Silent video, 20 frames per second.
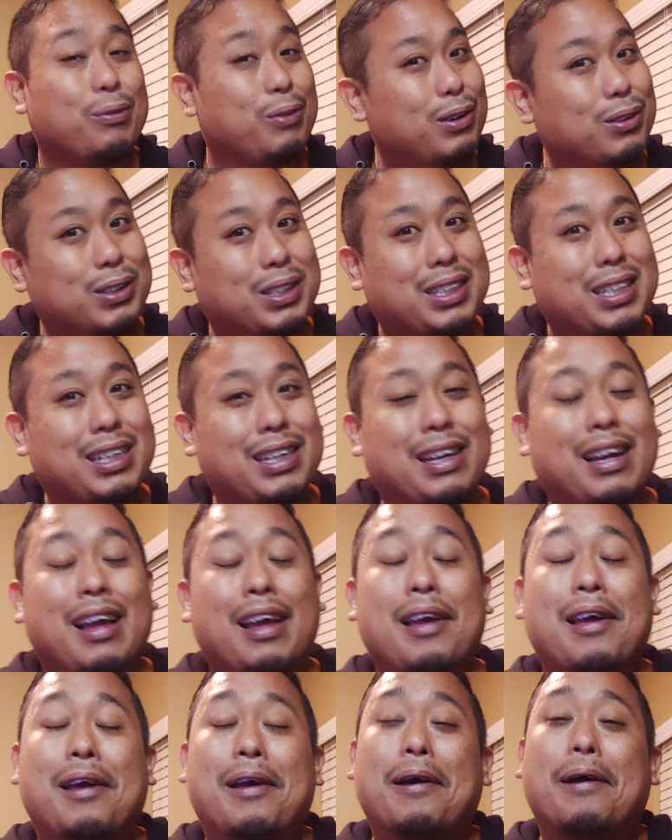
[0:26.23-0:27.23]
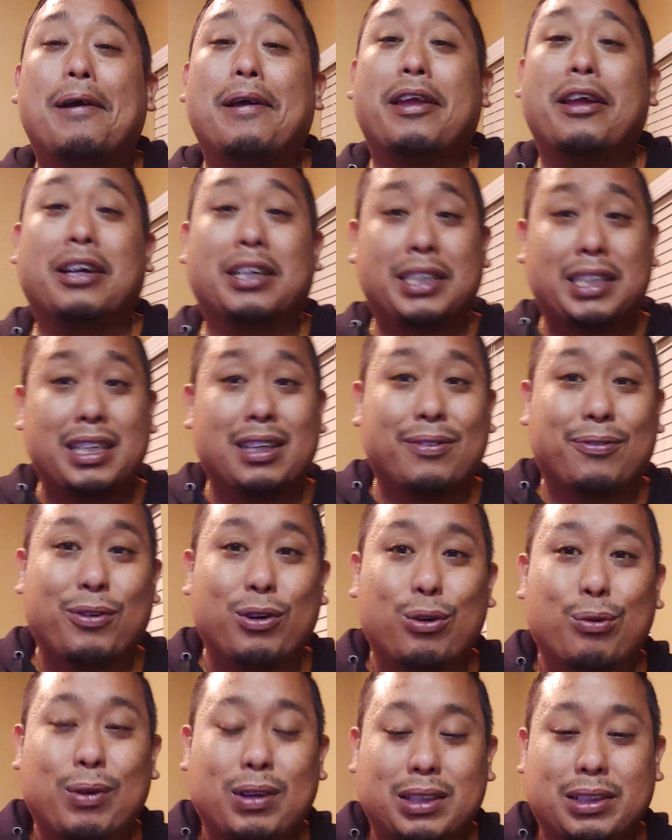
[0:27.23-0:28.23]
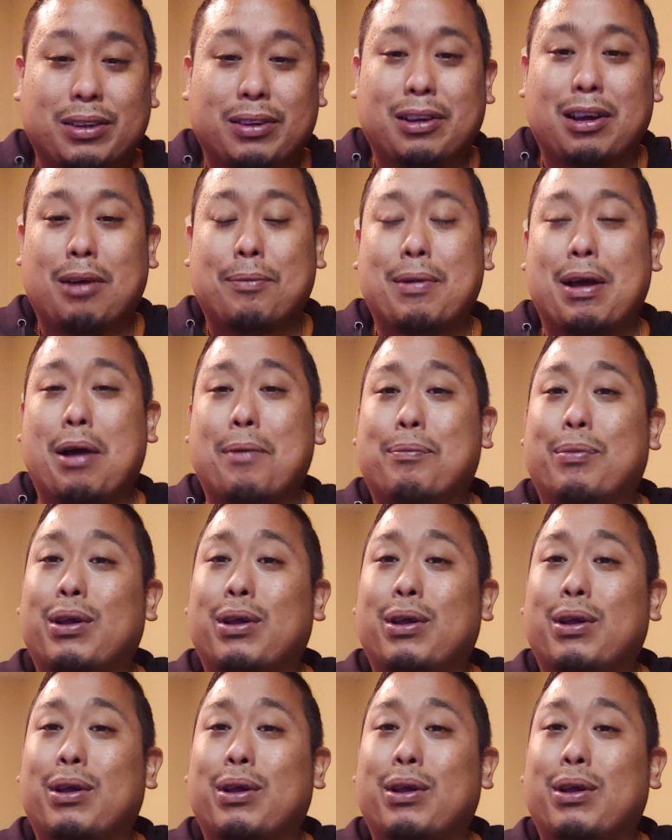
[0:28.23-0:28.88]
We'll see you can see the food was gonna come out.